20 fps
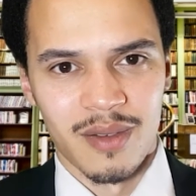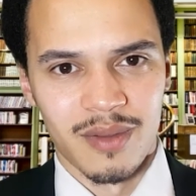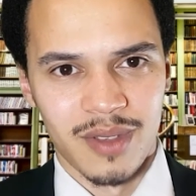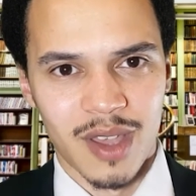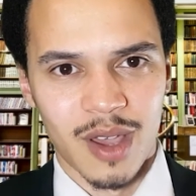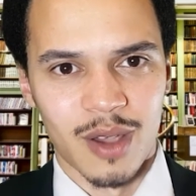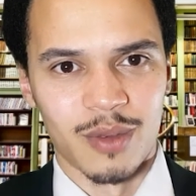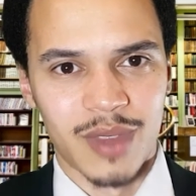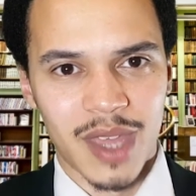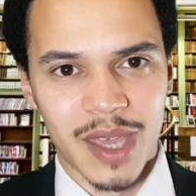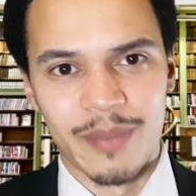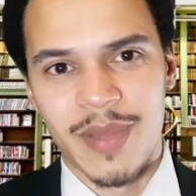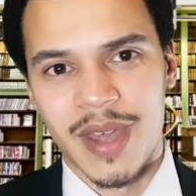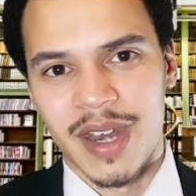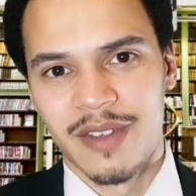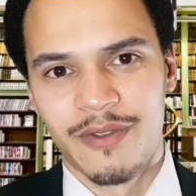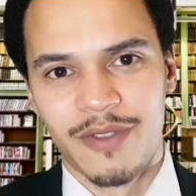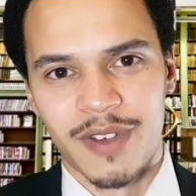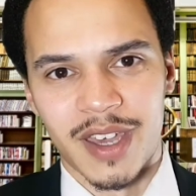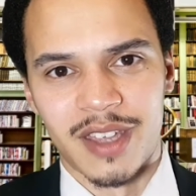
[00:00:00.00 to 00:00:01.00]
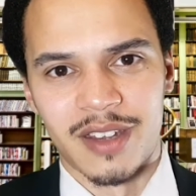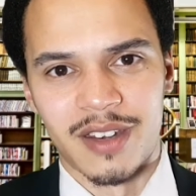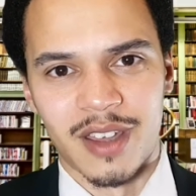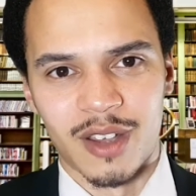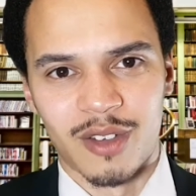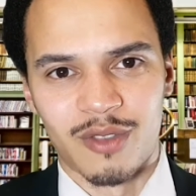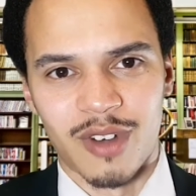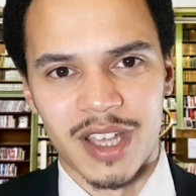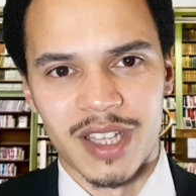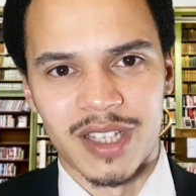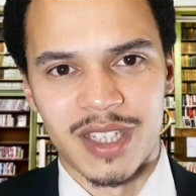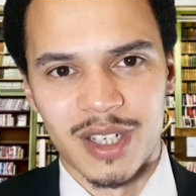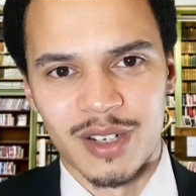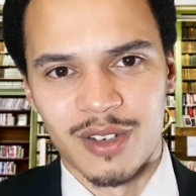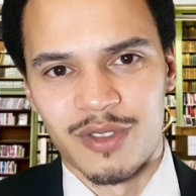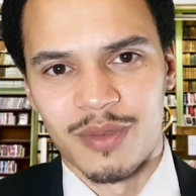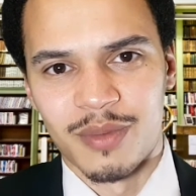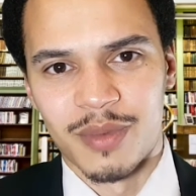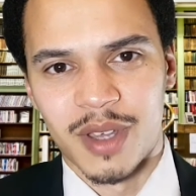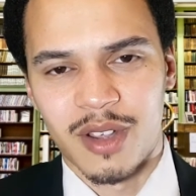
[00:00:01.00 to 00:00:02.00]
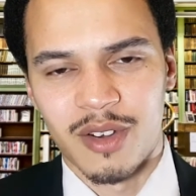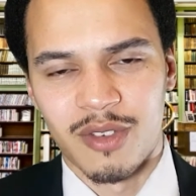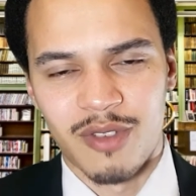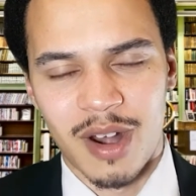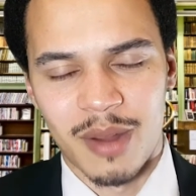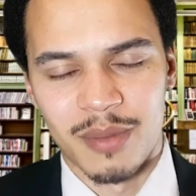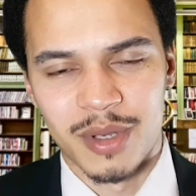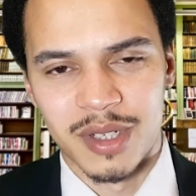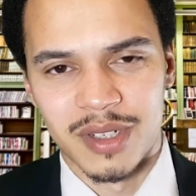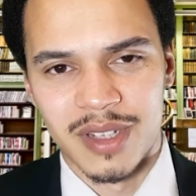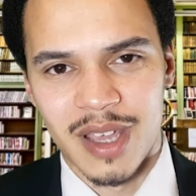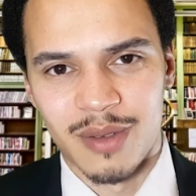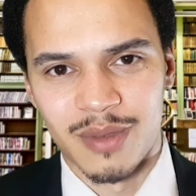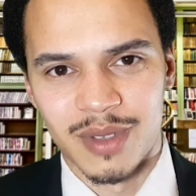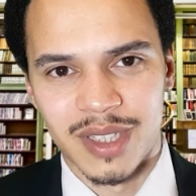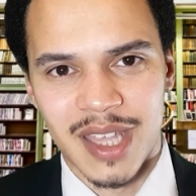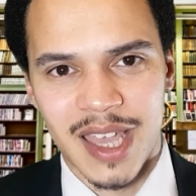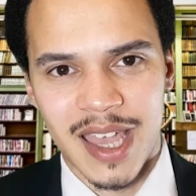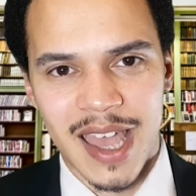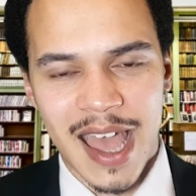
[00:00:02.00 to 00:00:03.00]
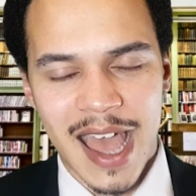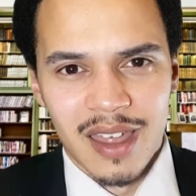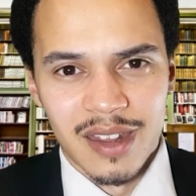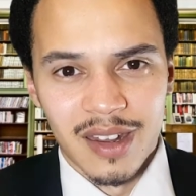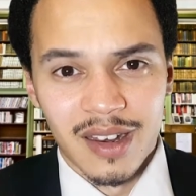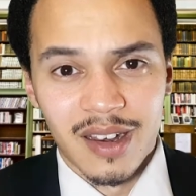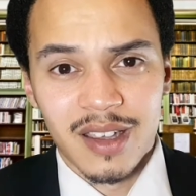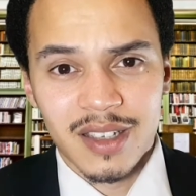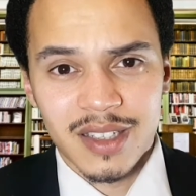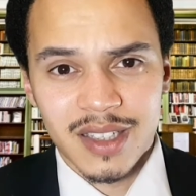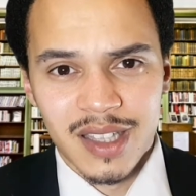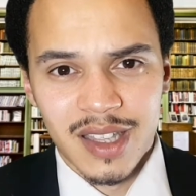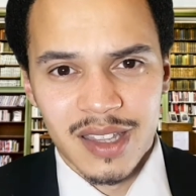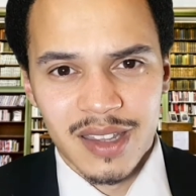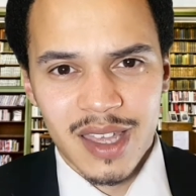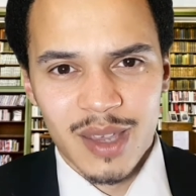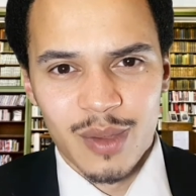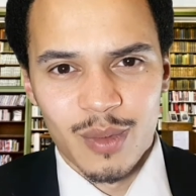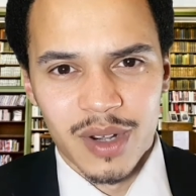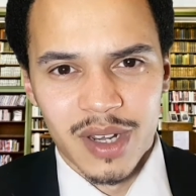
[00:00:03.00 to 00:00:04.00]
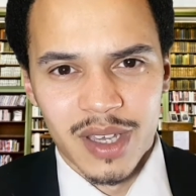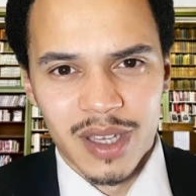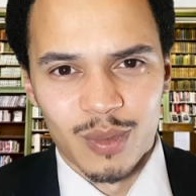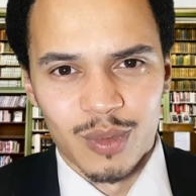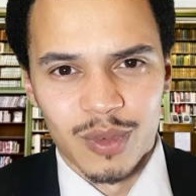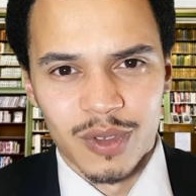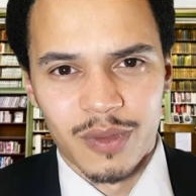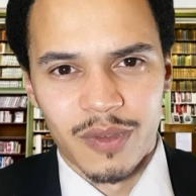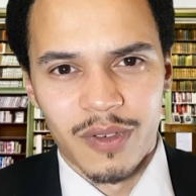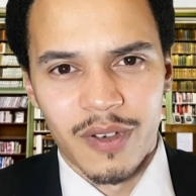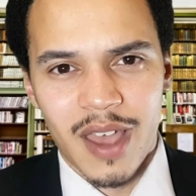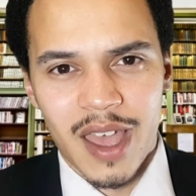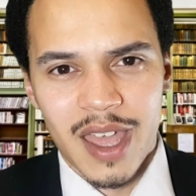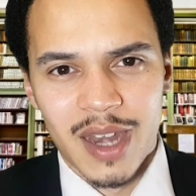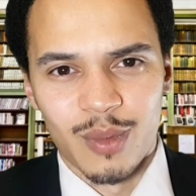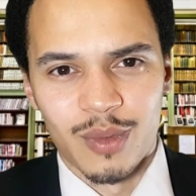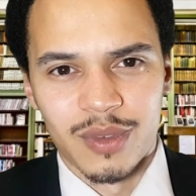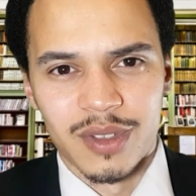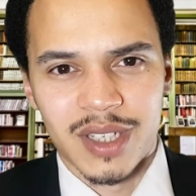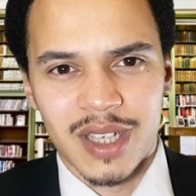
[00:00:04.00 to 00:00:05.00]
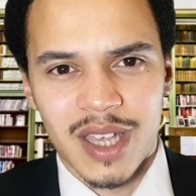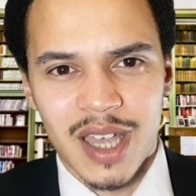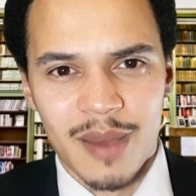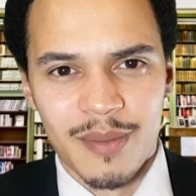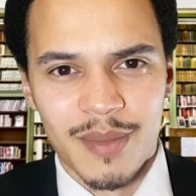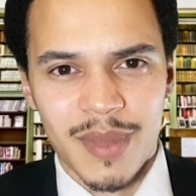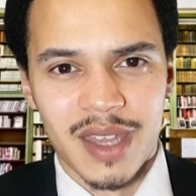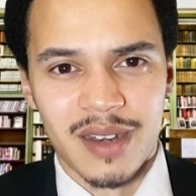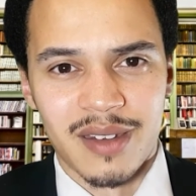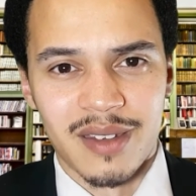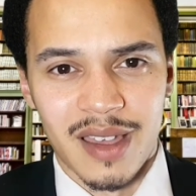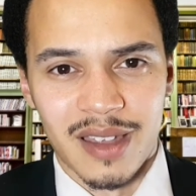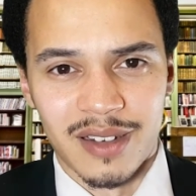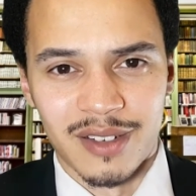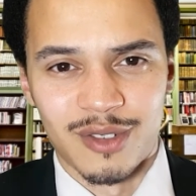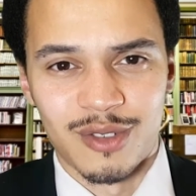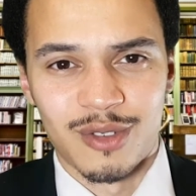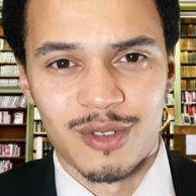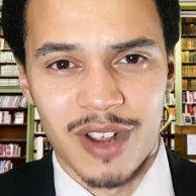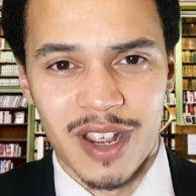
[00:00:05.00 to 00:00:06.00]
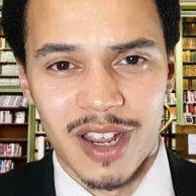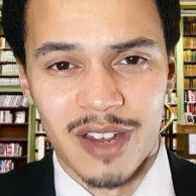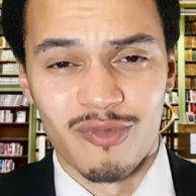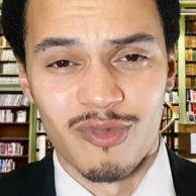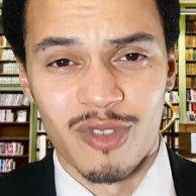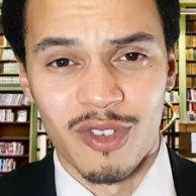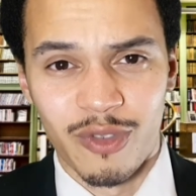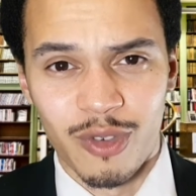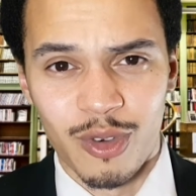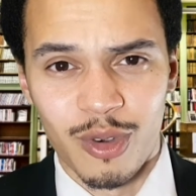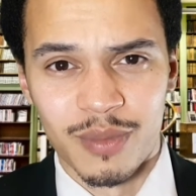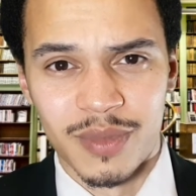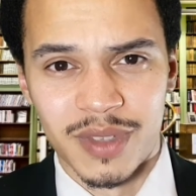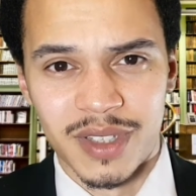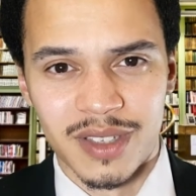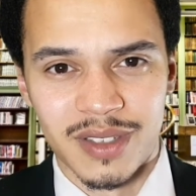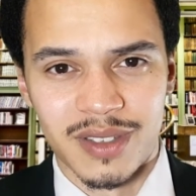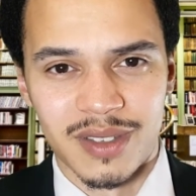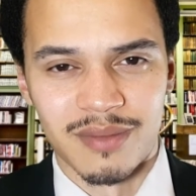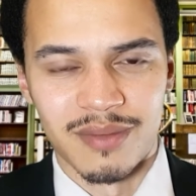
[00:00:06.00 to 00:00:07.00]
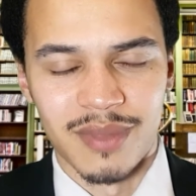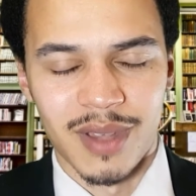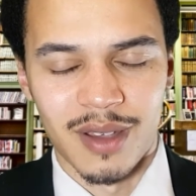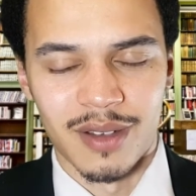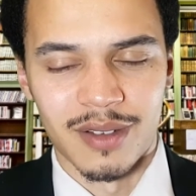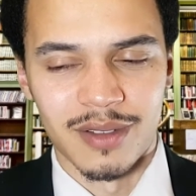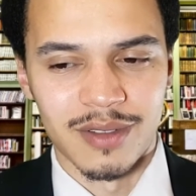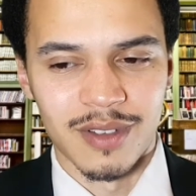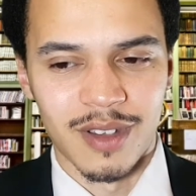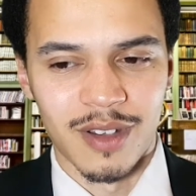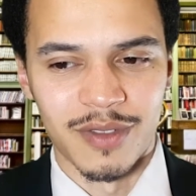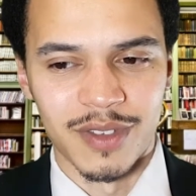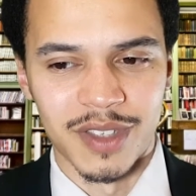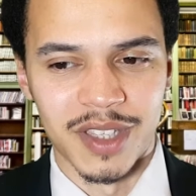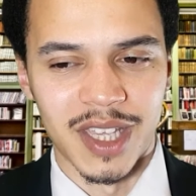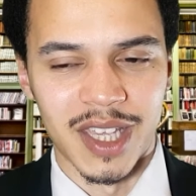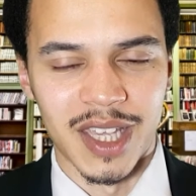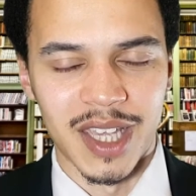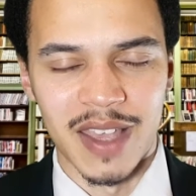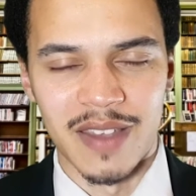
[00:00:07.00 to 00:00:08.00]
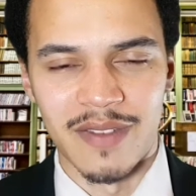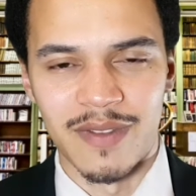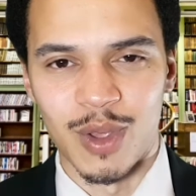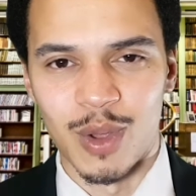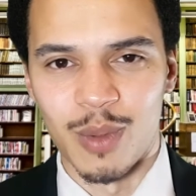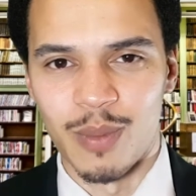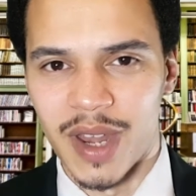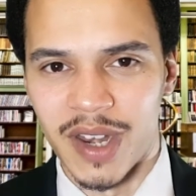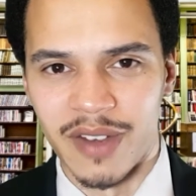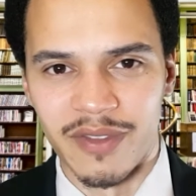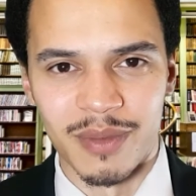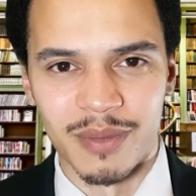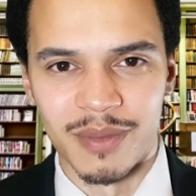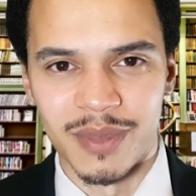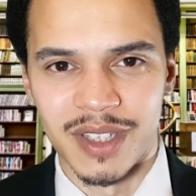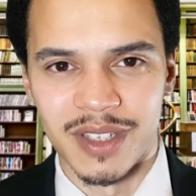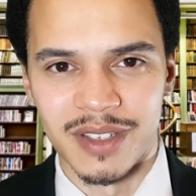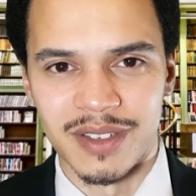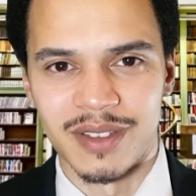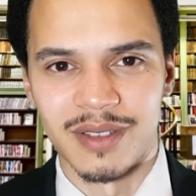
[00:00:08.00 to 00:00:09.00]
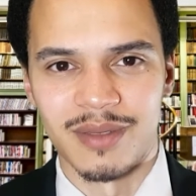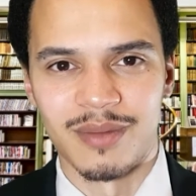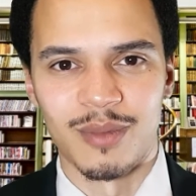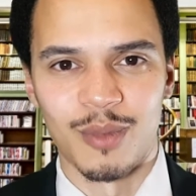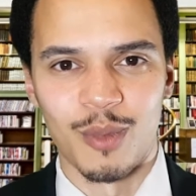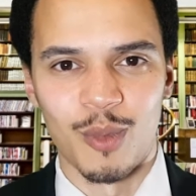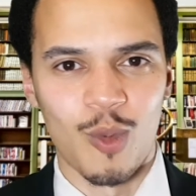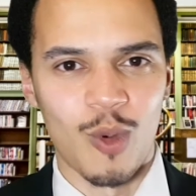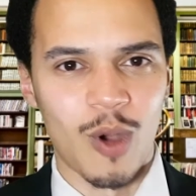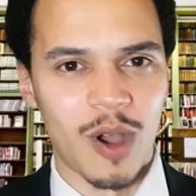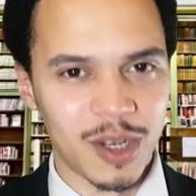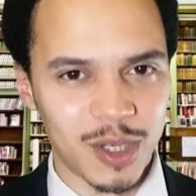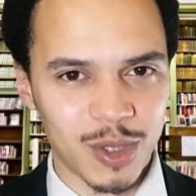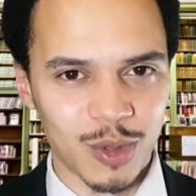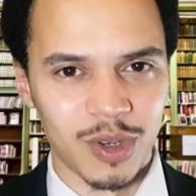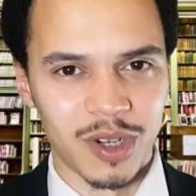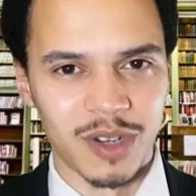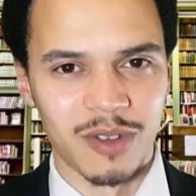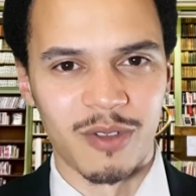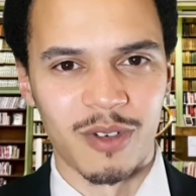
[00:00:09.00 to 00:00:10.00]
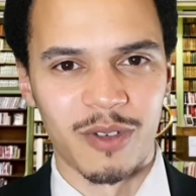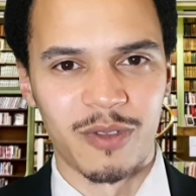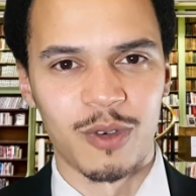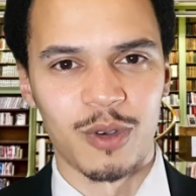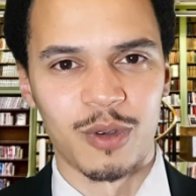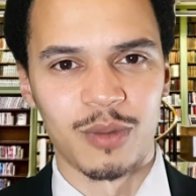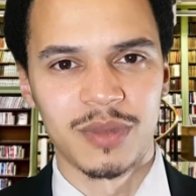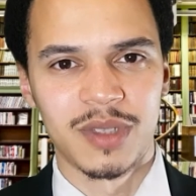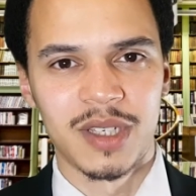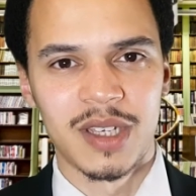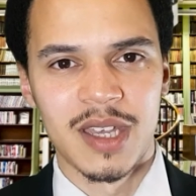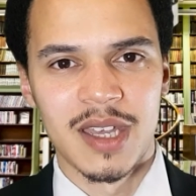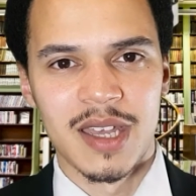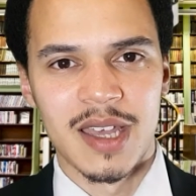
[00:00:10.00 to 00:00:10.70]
they benefited a great deal from the corruption that was there. And the last thing that they wanted was for anyone to come in and to try and reform the system, because obviously if you benefit from the system, why do you want it reformed?